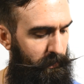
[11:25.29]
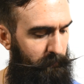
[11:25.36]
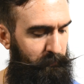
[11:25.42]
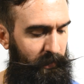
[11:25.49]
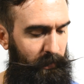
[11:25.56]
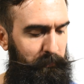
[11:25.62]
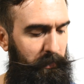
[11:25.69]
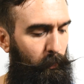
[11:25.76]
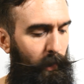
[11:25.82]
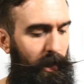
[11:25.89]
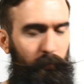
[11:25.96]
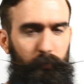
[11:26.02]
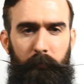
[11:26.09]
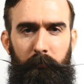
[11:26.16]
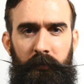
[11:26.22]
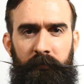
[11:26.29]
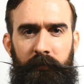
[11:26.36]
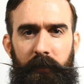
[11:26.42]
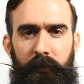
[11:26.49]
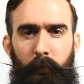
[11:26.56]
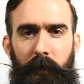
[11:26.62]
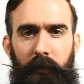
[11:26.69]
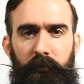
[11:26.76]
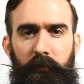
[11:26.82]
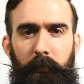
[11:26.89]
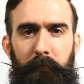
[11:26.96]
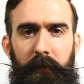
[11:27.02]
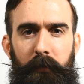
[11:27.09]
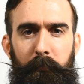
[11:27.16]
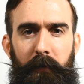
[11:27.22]
Pick up your Wildwood mustache wax on
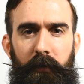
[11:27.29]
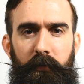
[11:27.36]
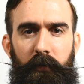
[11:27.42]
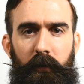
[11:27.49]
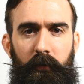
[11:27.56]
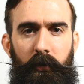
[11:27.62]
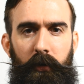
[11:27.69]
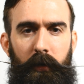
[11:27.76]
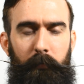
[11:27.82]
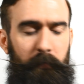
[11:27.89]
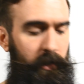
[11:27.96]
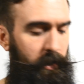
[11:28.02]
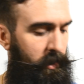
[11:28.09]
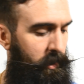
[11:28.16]
thebeardbaron.com.